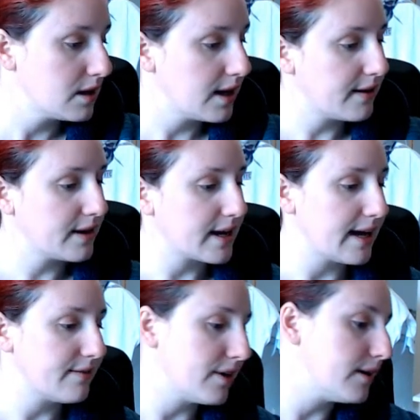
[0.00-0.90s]
Now I
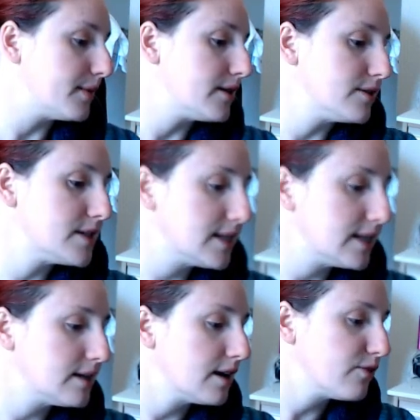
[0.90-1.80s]
can't find my
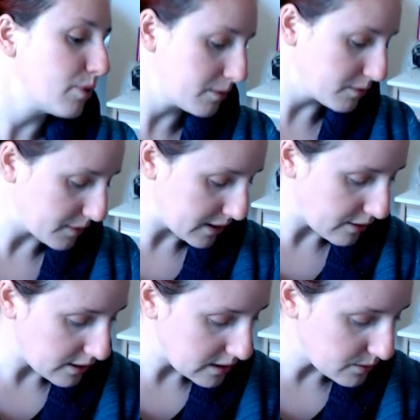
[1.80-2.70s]
receipt. I've probably
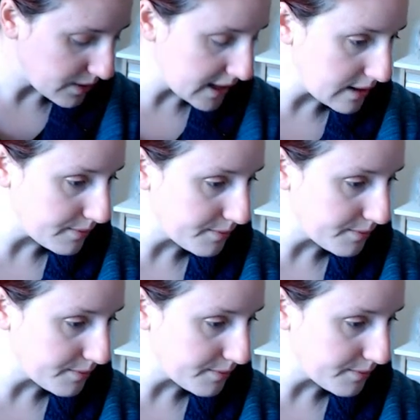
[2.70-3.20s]
thrown it away.